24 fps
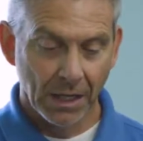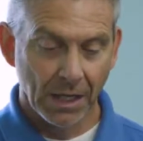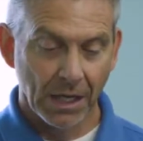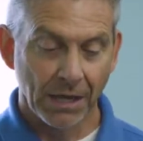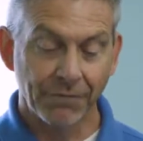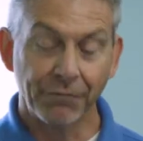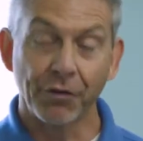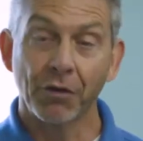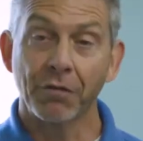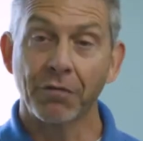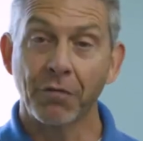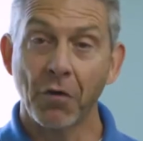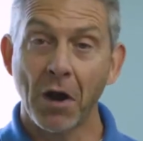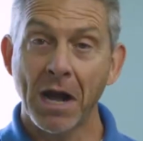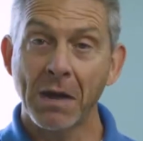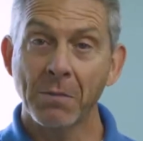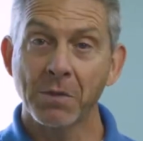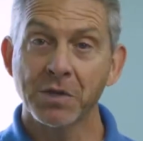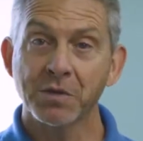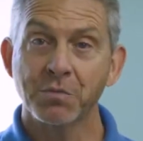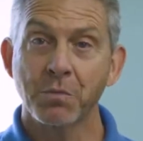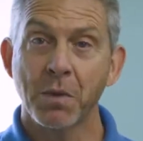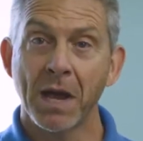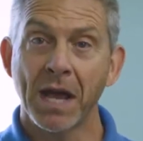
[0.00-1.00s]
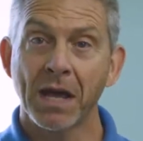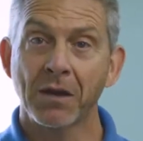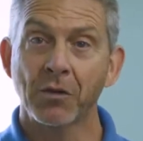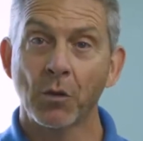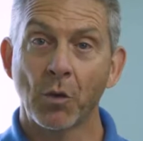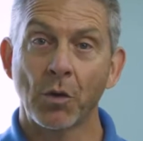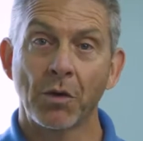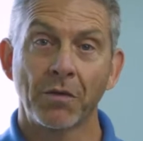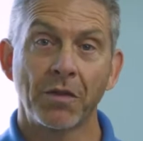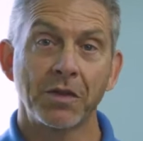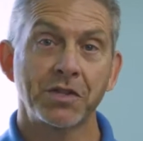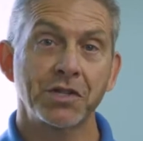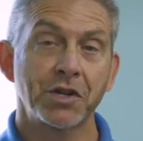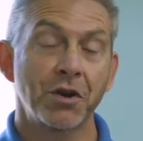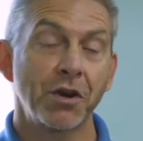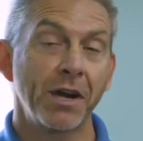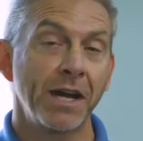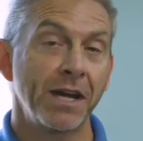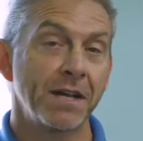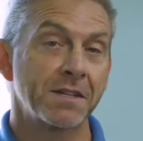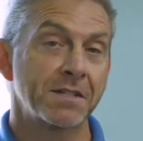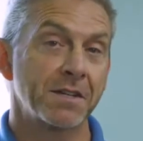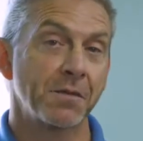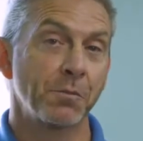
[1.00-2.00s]
If your frame is bent or the
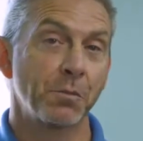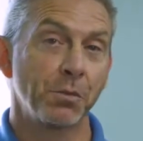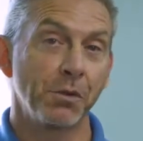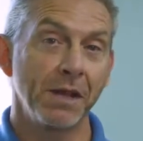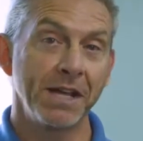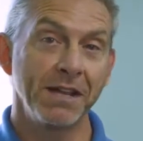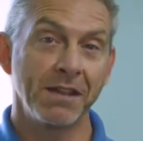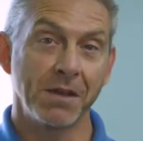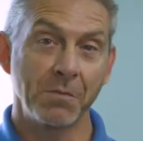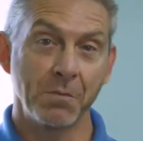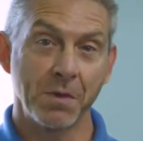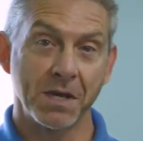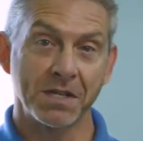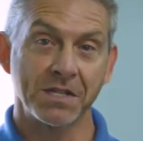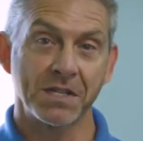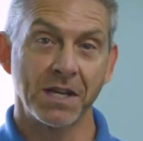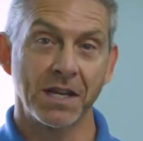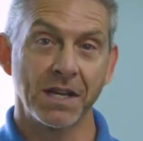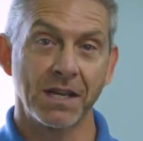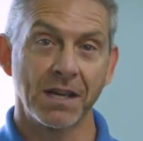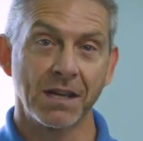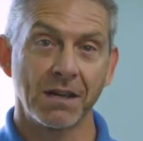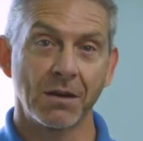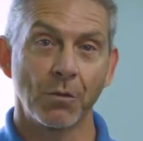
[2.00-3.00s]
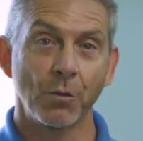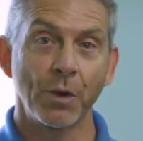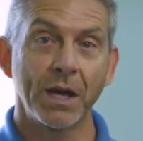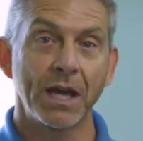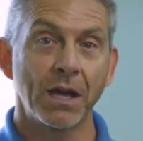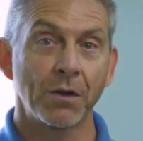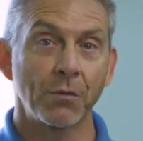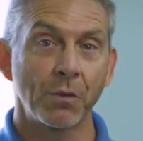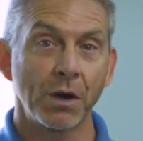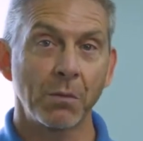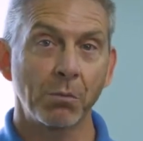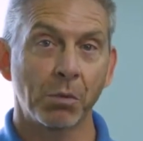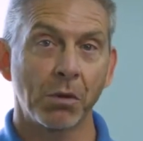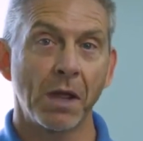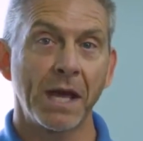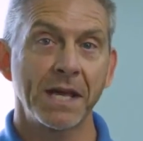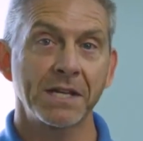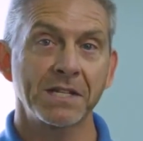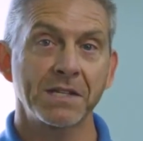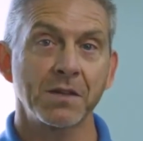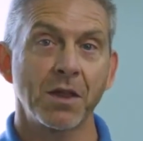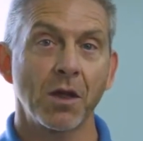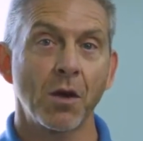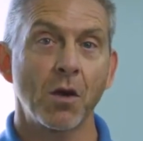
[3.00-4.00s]
screen is completely missing, we can
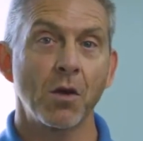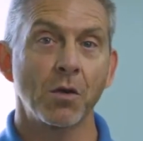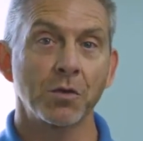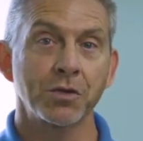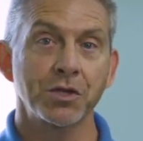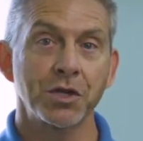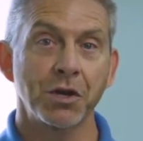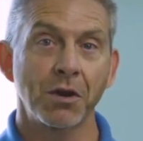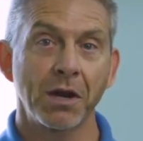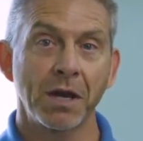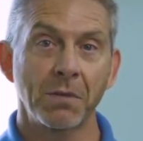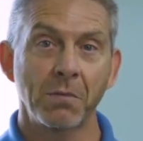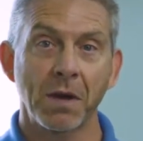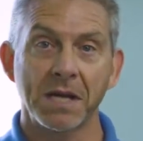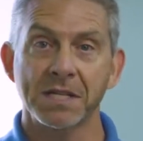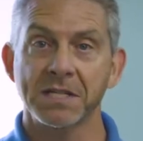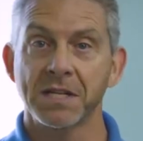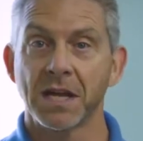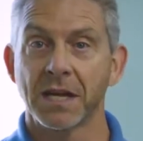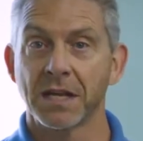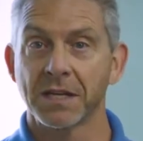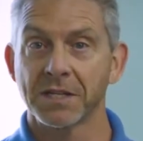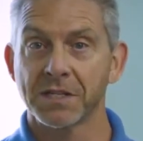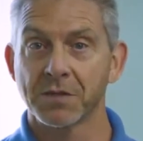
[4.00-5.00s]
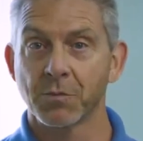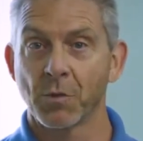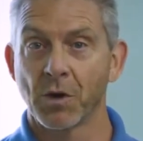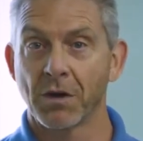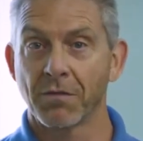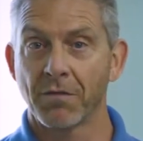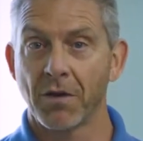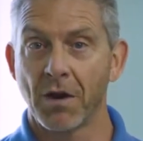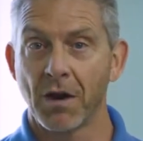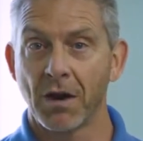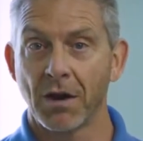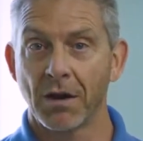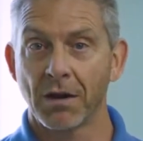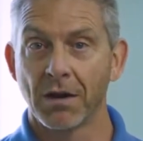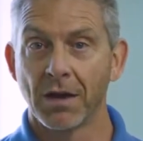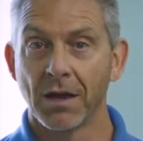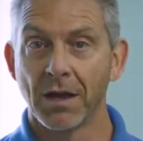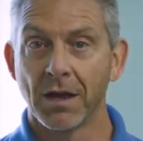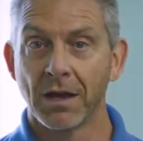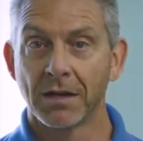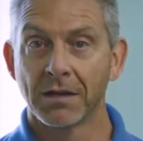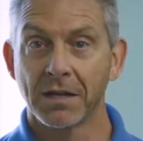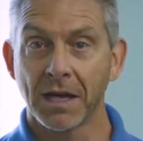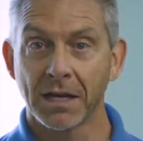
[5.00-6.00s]
replace the whole screen by sending one of our
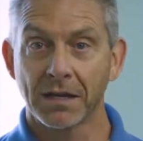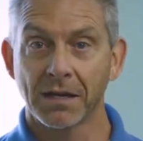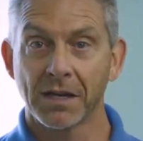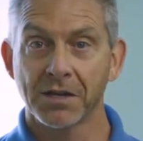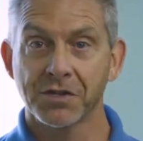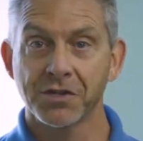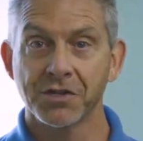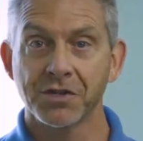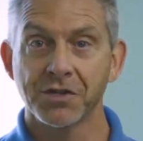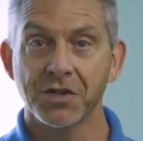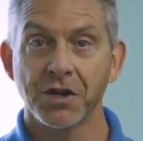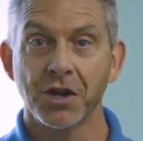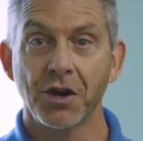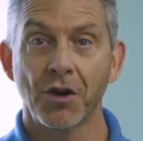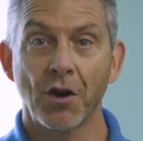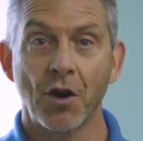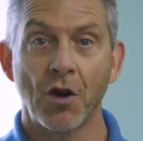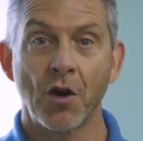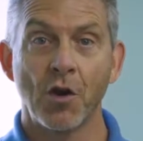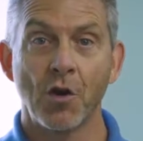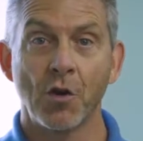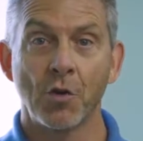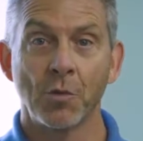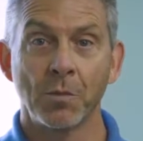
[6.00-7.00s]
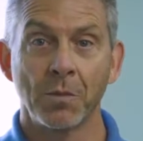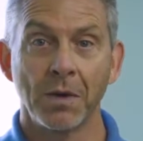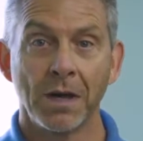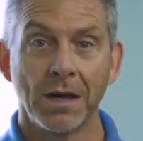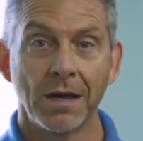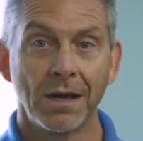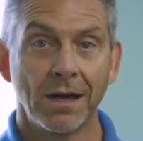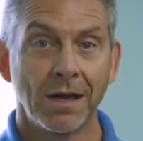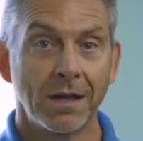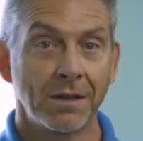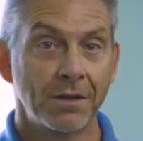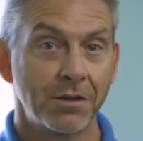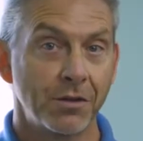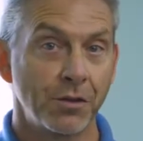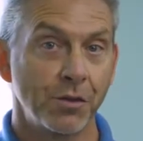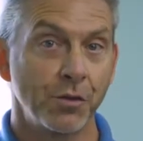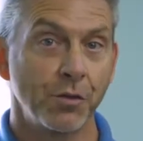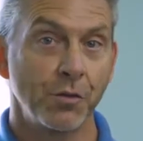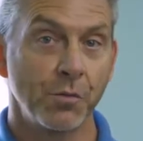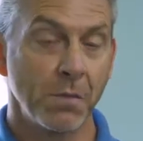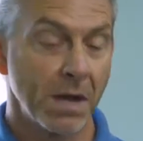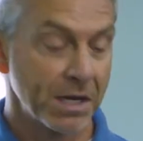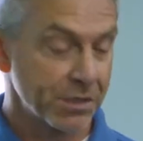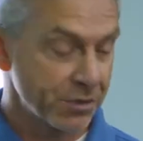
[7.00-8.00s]
technicians to your home
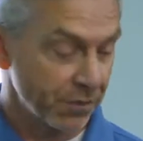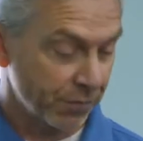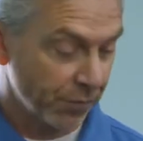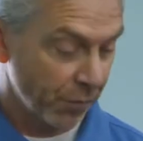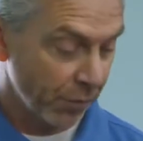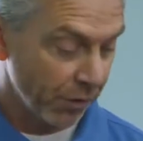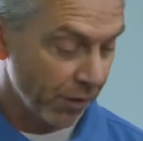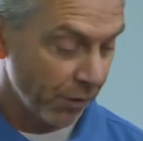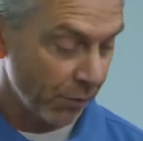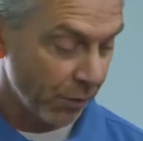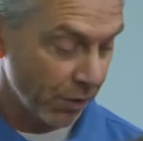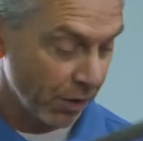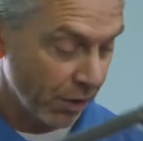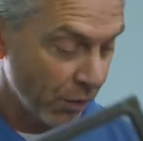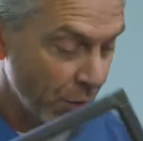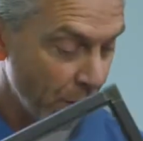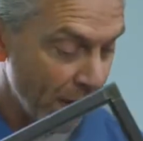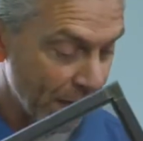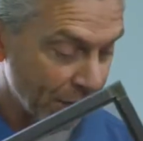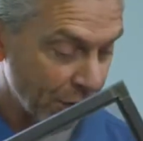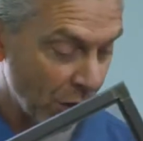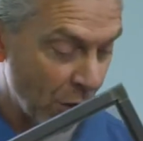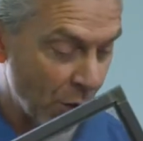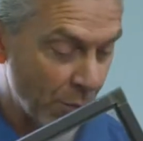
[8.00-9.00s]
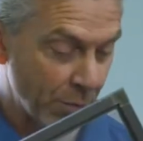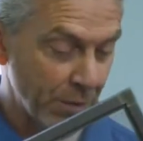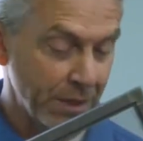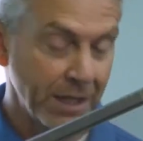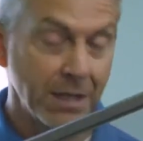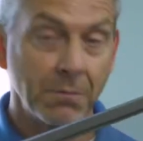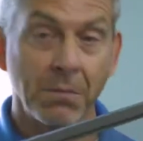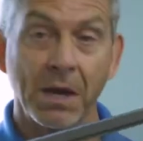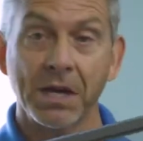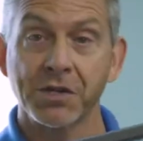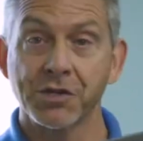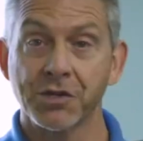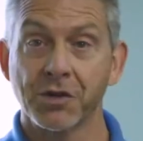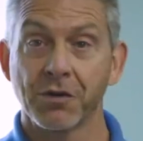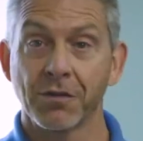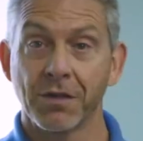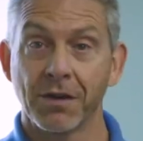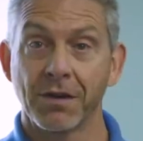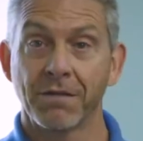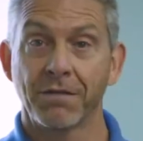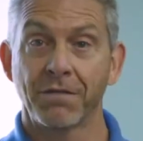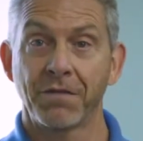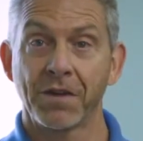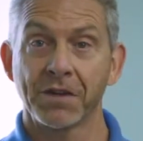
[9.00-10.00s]
to measure for the correct opening, make sure
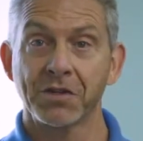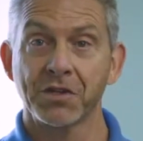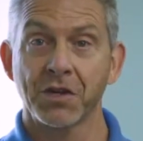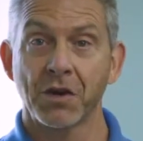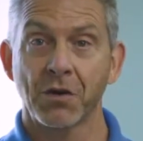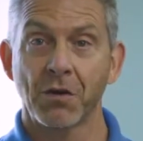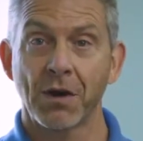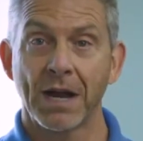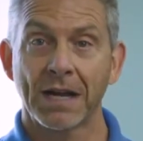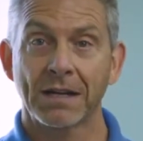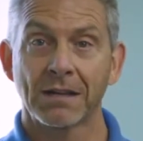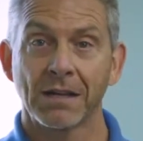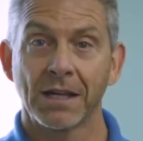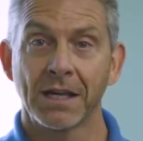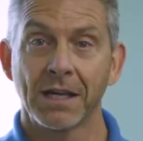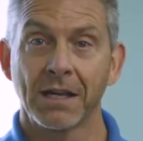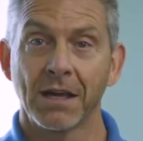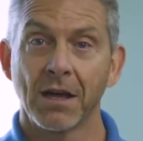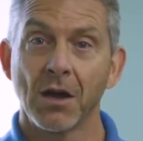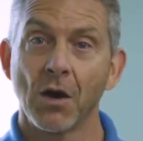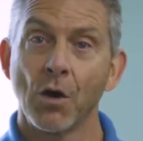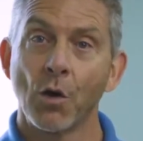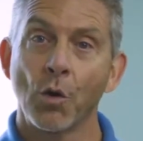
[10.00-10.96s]
that it fits correctly,